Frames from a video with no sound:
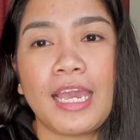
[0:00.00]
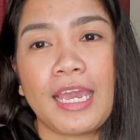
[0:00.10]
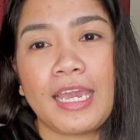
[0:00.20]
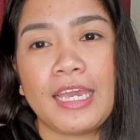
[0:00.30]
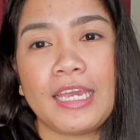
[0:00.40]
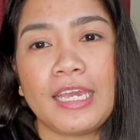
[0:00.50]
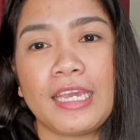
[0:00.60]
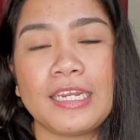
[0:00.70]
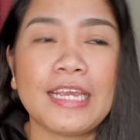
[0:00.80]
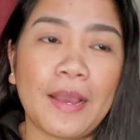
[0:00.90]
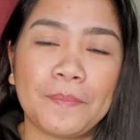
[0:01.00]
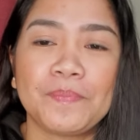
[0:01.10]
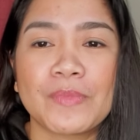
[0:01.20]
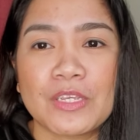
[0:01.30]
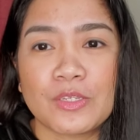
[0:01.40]
And yeah,
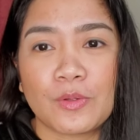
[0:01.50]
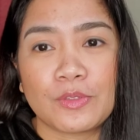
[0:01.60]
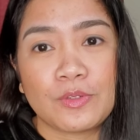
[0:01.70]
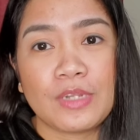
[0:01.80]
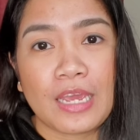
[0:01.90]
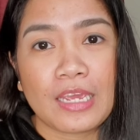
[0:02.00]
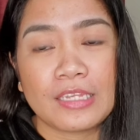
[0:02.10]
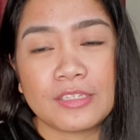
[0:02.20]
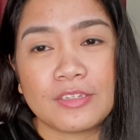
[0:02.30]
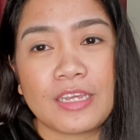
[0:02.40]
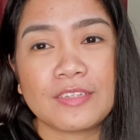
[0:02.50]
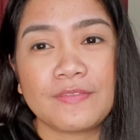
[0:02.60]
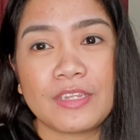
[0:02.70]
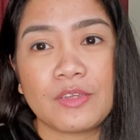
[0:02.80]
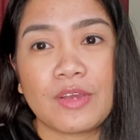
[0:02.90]
so today, in today's
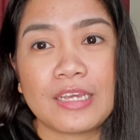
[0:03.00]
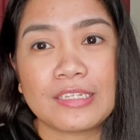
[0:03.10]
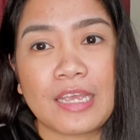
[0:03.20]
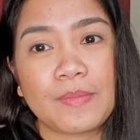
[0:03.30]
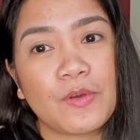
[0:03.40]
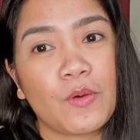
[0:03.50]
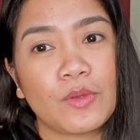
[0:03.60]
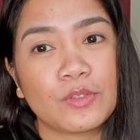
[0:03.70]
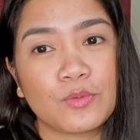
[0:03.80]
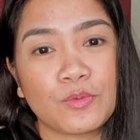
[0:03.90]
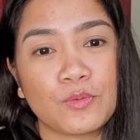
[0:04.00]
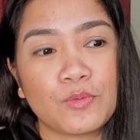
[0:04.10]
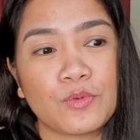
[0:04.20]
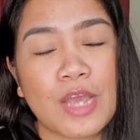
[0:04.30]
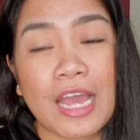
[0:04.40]
video, guys, I'm going
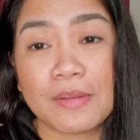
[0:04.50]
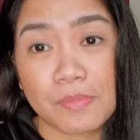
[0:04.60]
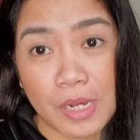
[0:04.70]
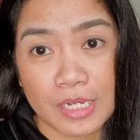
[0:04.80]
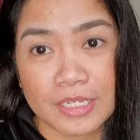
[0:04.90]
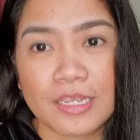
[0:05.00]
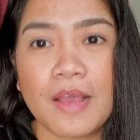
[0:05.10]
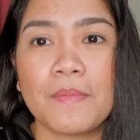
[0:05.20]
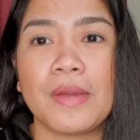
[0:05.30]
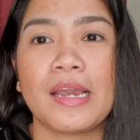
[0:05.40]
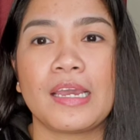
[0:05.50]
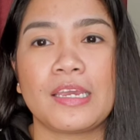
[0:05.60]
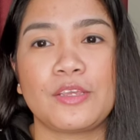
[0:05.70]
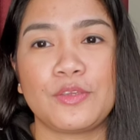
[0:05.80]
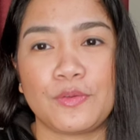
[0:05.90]
to unbox
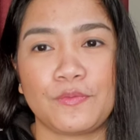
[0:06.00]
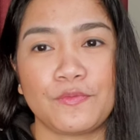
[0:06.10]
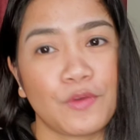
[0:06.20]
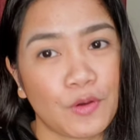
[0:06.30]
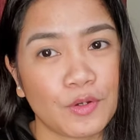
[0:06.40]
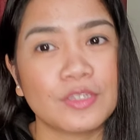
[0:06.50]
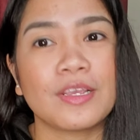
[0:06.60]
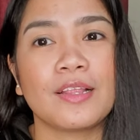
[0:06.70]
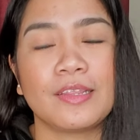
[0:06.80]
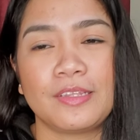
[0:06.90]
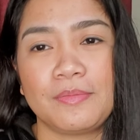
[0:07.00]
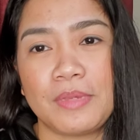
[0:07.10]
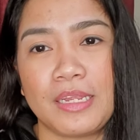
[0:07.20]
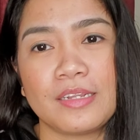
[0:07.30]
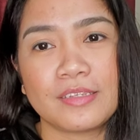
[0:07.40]
my first
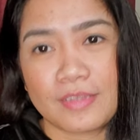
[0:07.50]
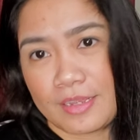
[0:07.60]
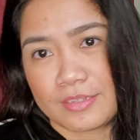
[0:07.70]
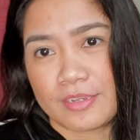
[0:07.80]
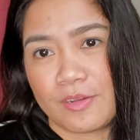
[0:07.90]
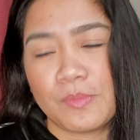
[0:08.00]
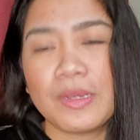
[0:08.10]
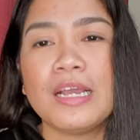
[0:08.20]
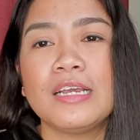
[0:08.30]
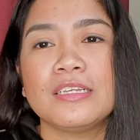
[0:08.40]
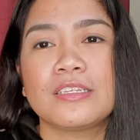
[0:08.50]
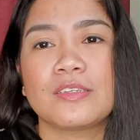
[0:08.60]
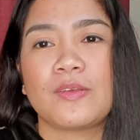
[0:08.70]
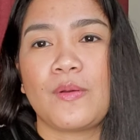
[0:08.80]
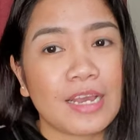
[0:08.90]
Littmann stethoscope.
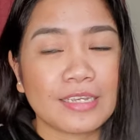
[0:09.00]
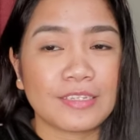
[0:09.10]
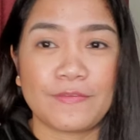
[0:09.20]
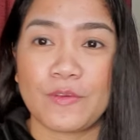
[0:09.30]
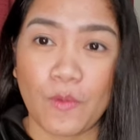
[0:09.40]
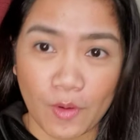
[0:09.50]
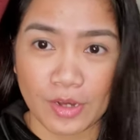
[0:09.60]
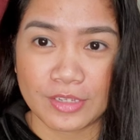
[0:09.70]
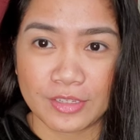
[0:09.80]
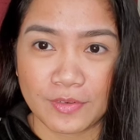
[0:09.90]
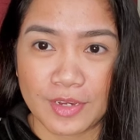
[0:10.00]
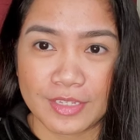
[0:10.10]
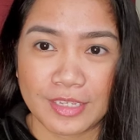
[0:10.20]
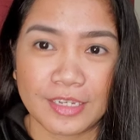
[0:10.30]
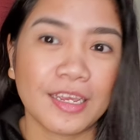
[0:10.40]
So guys, if you are
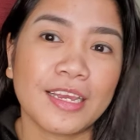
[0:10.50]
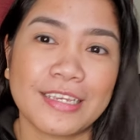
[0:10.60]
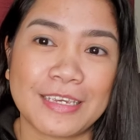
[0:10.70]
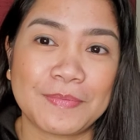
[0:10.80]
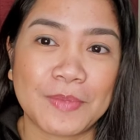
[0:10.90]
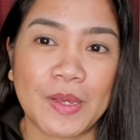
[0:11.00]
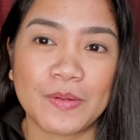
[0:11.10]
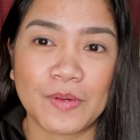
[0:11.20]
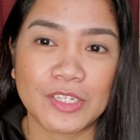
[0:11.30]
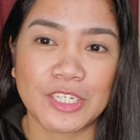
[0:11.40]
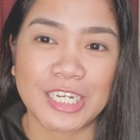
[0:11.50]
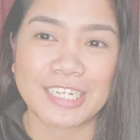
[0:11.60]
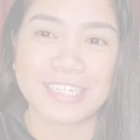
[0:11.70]
interested, keep on watching.